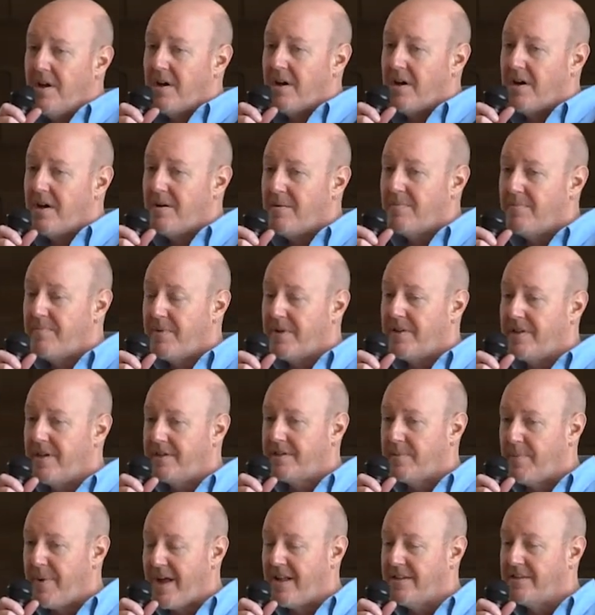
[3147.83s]
Uh,
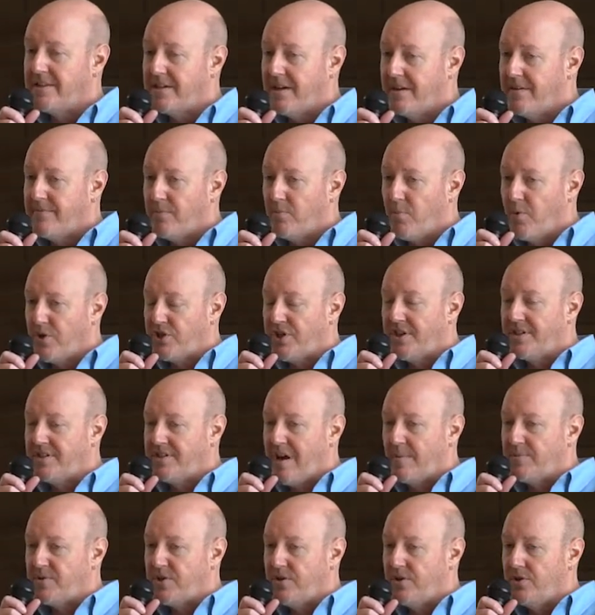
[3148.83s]
it depends which
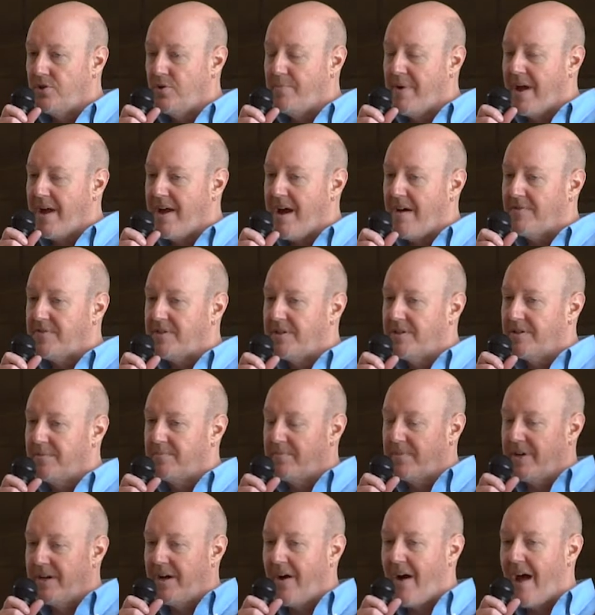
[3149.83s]
exemption. You may have to
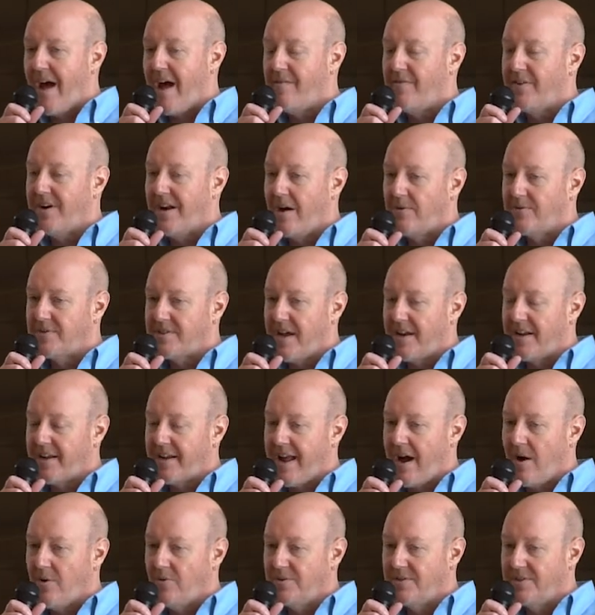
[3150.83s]
you know, have an outside
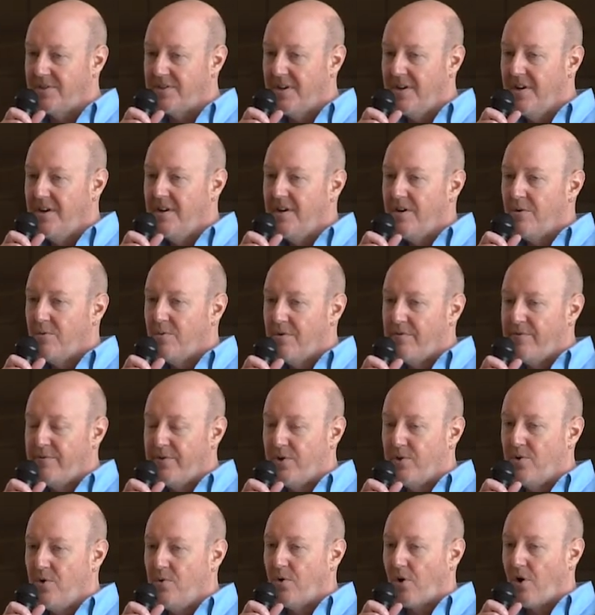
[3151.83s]
accountant
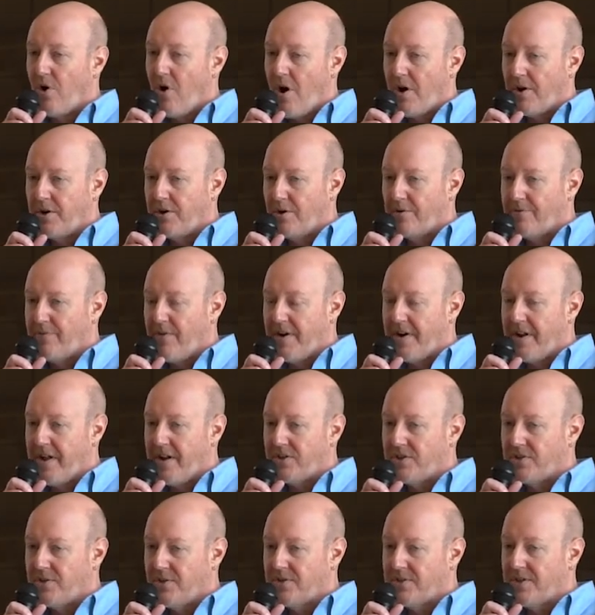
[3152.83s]
review or audit your
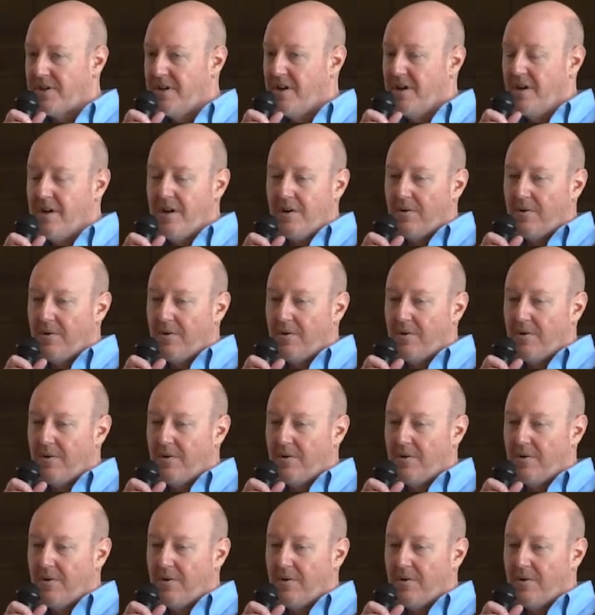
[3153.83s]
financials.